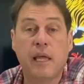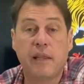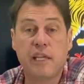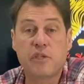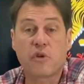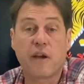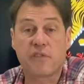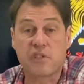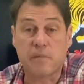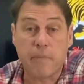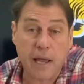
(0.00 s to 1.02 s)
These
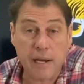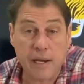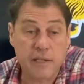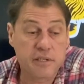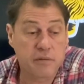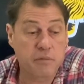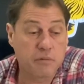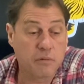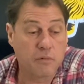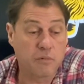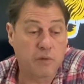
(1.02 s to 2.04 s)
rifles and bayonets
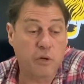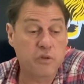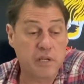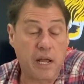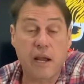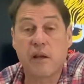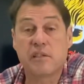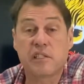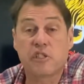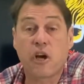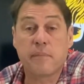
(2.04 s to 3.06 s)
were also known as the
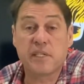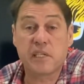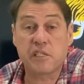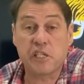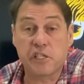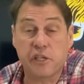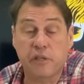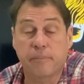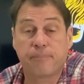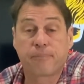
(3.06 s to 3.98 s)
Type 62.